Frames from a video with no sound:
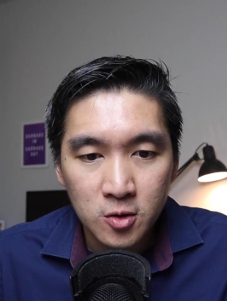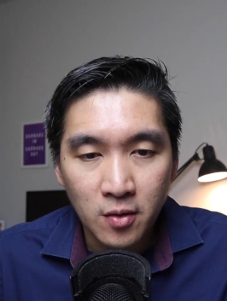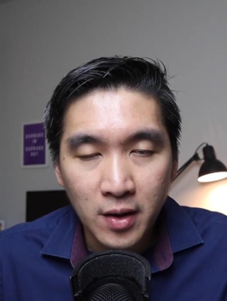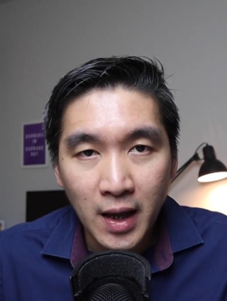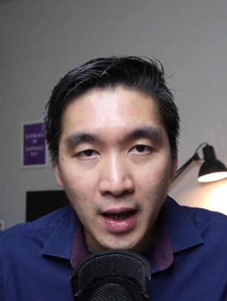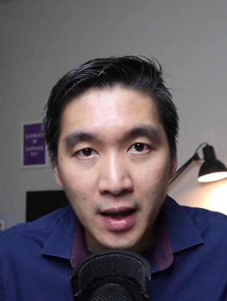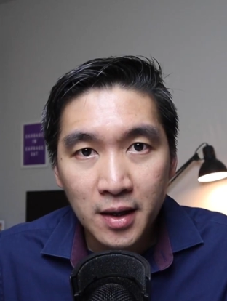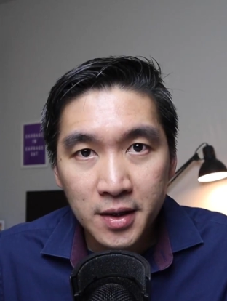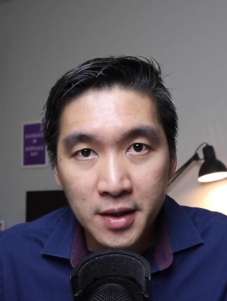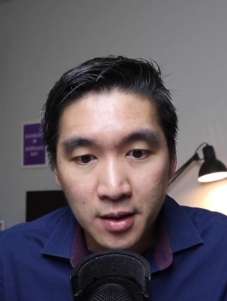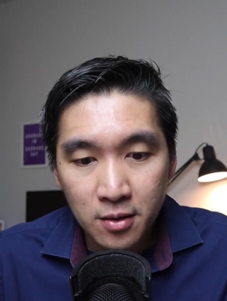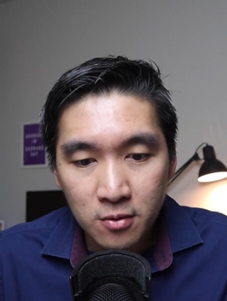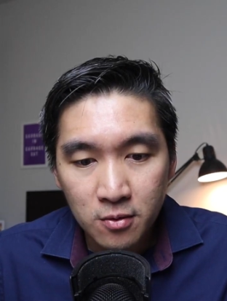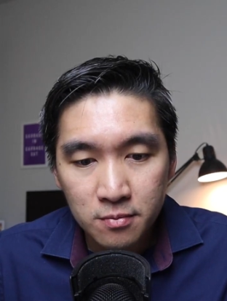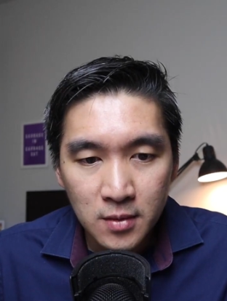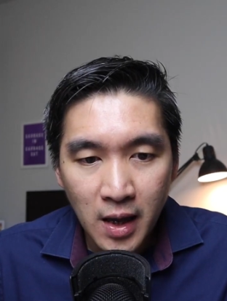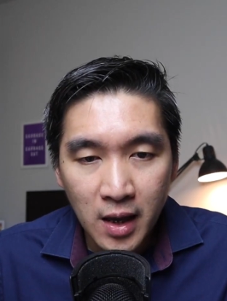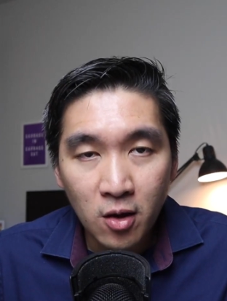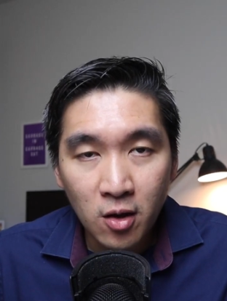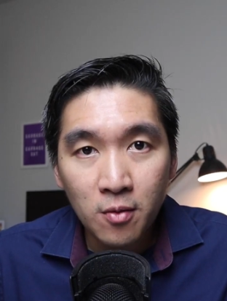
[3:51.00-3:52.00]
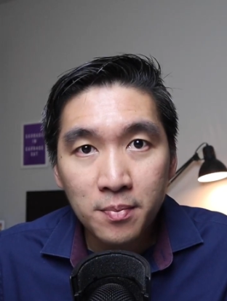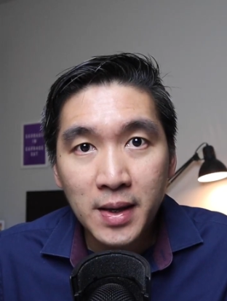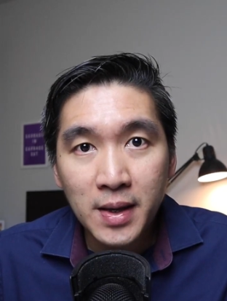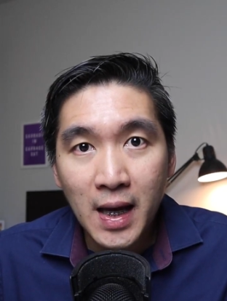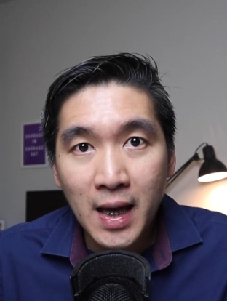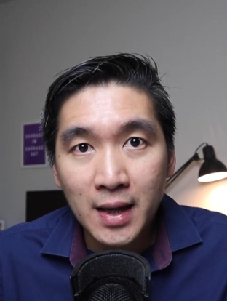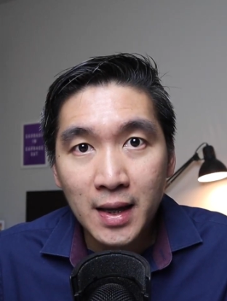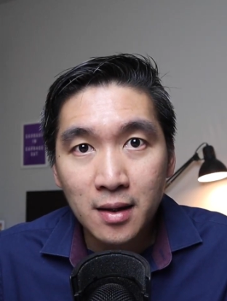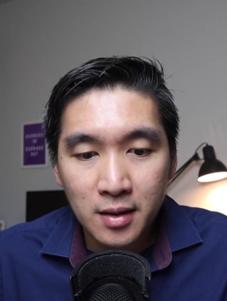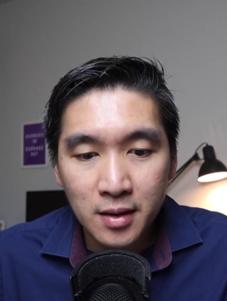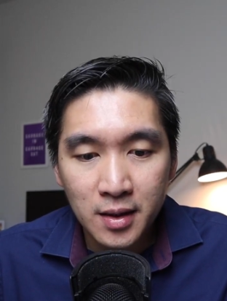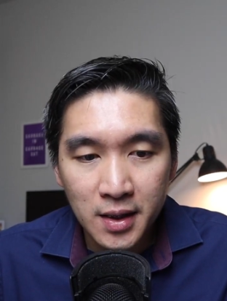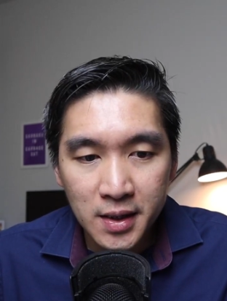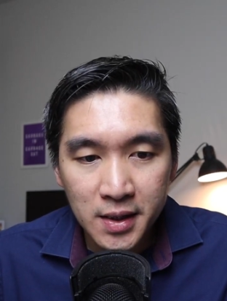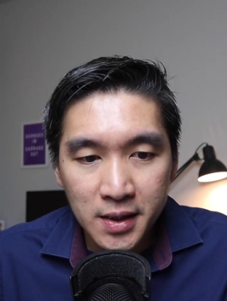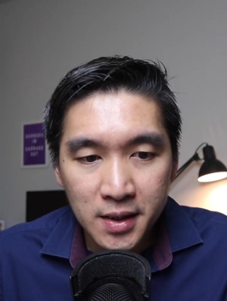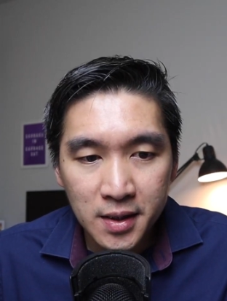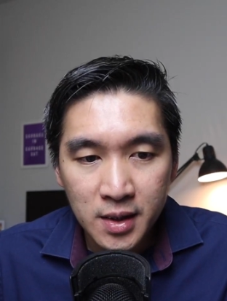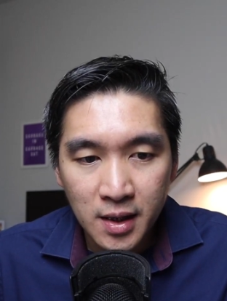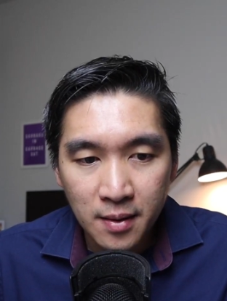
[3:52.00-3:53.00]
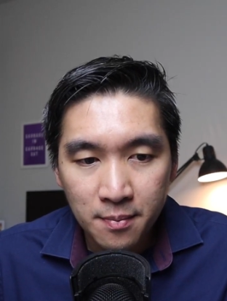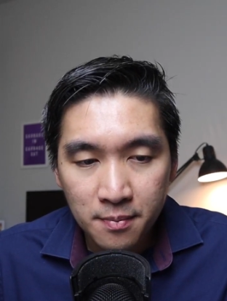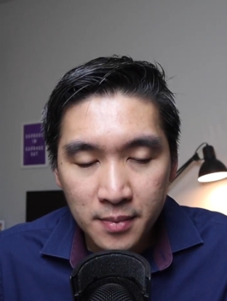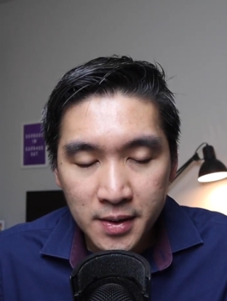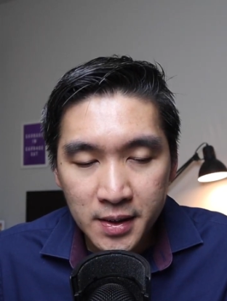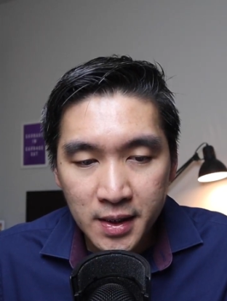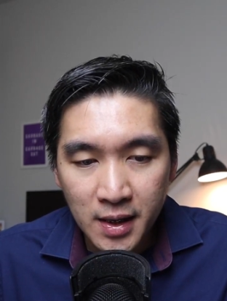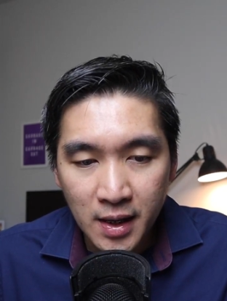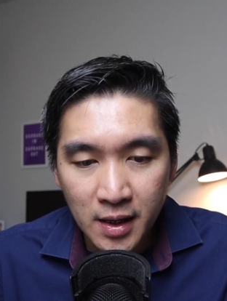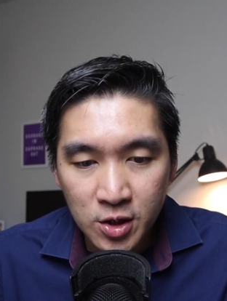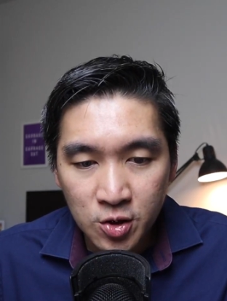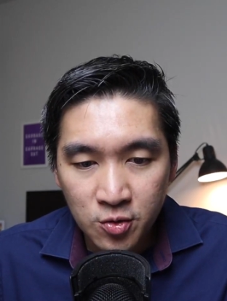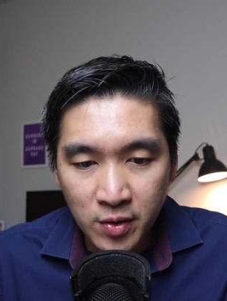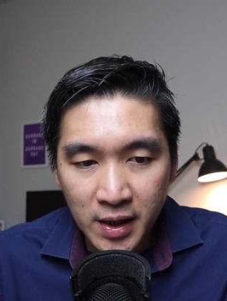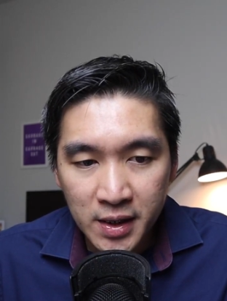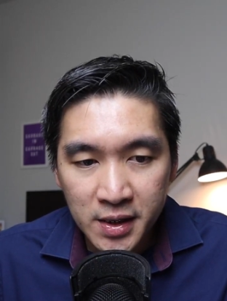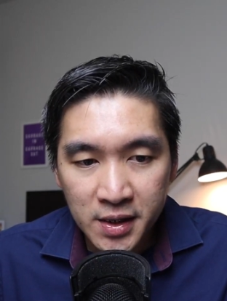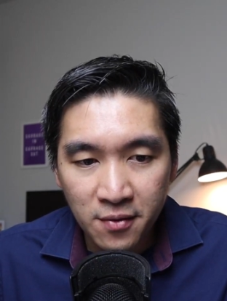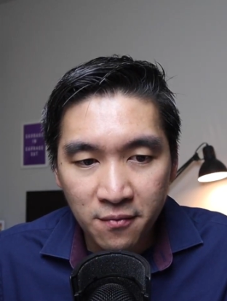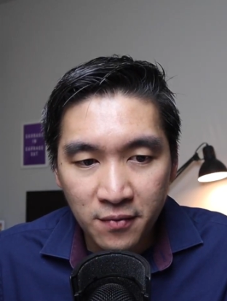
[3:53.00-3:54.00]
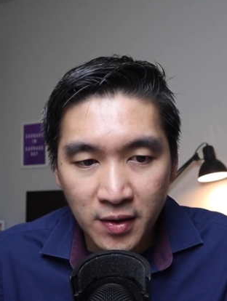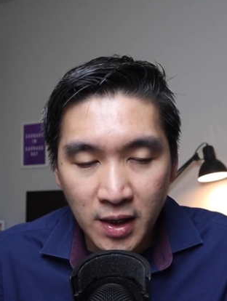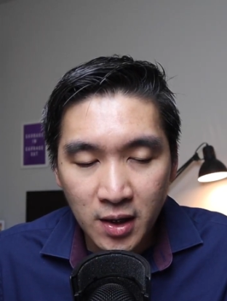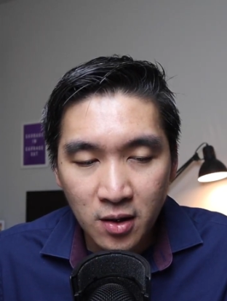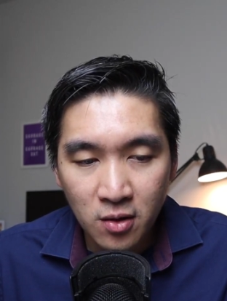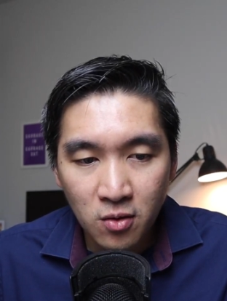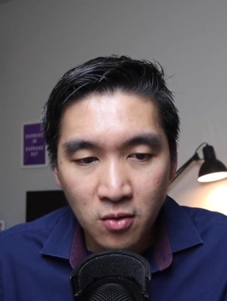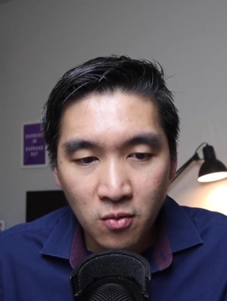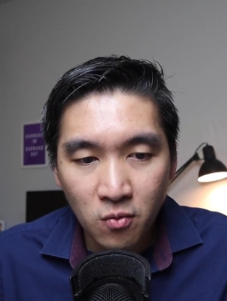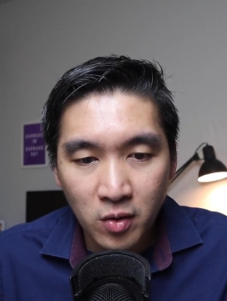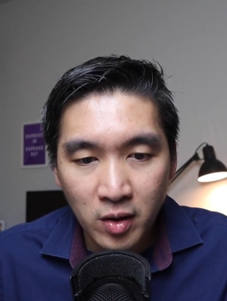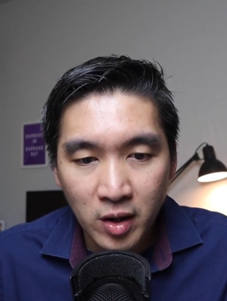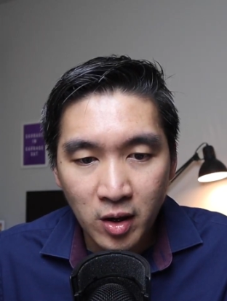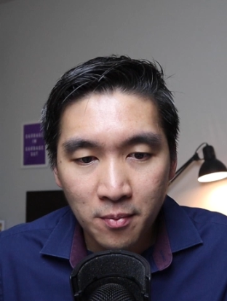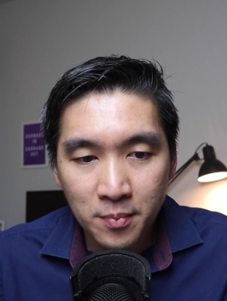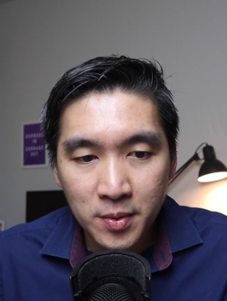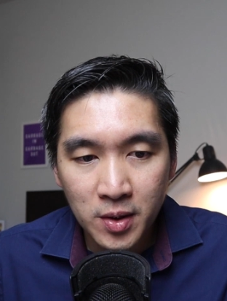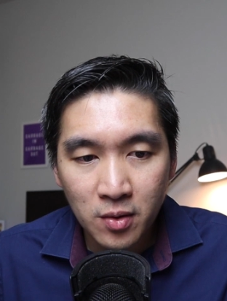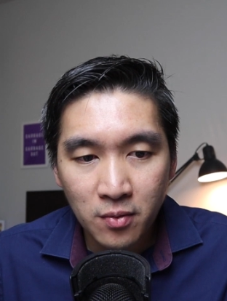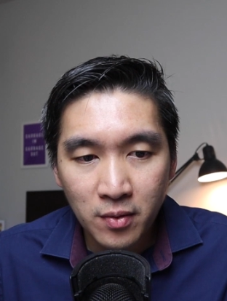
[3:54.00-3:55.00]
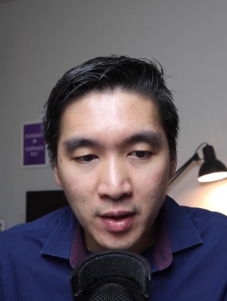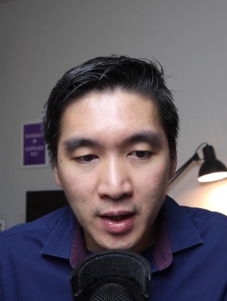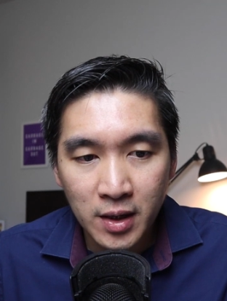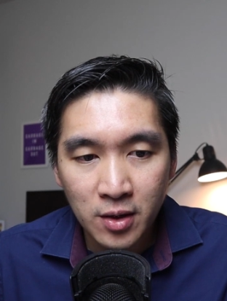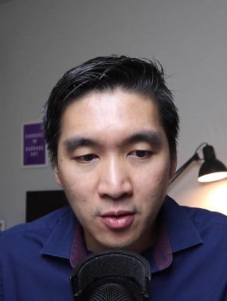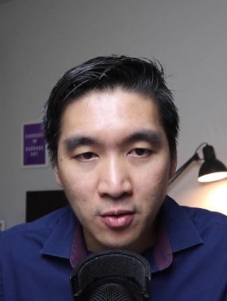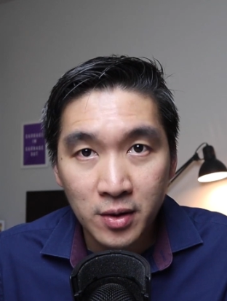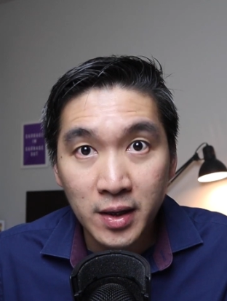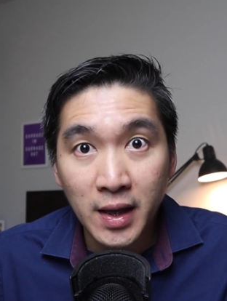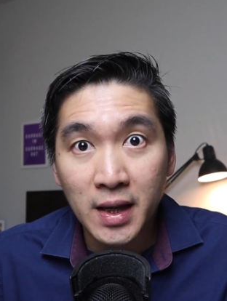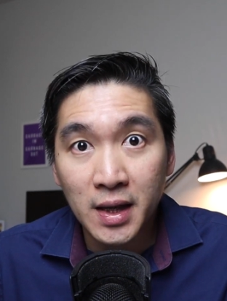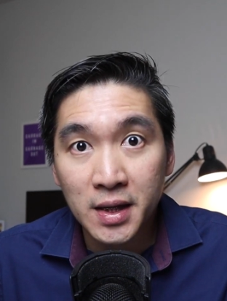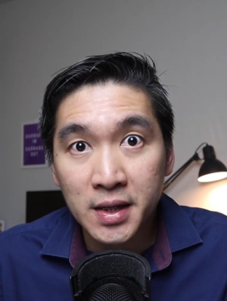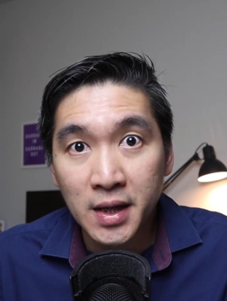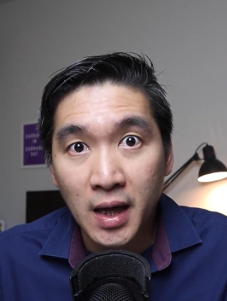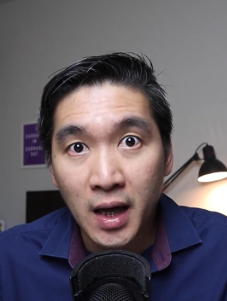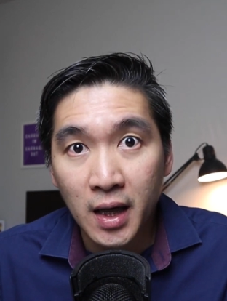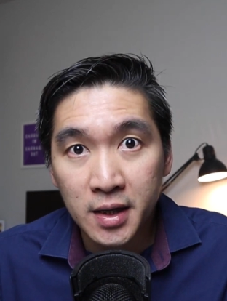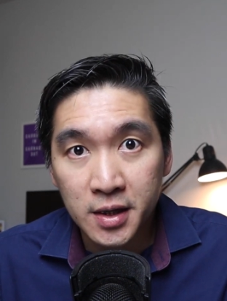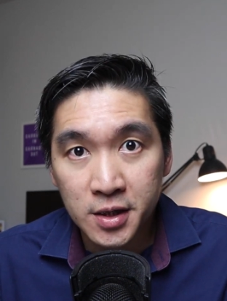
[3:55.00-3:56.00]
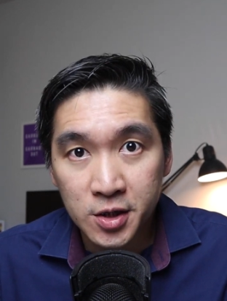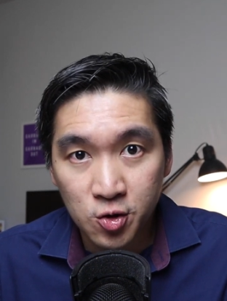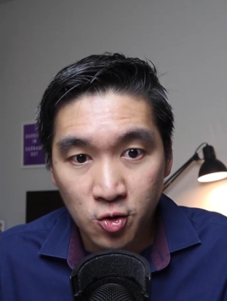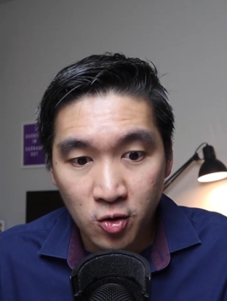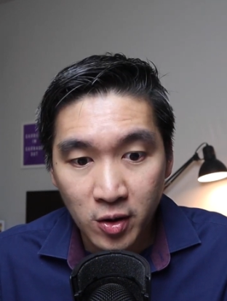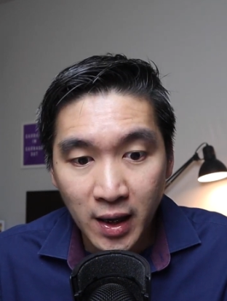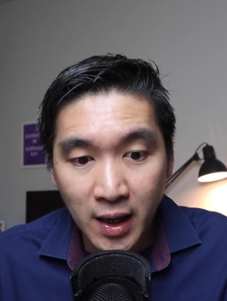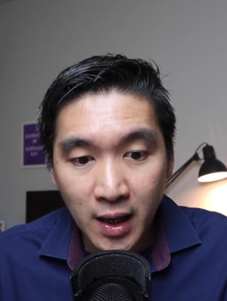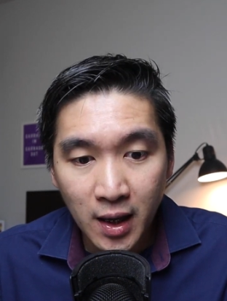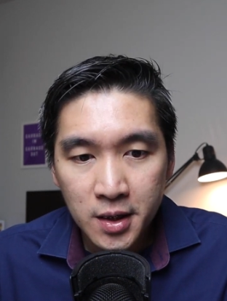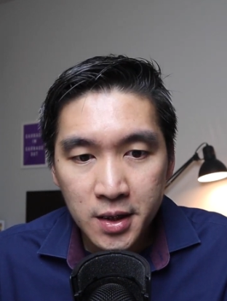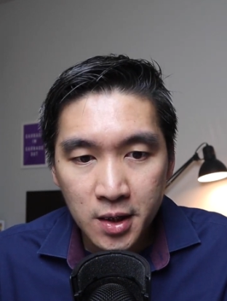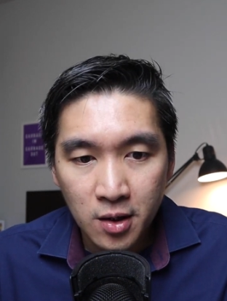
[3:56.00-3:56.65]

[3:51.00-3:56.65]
Okay, so I hope that this tips and tricks video will help you in your data science journey.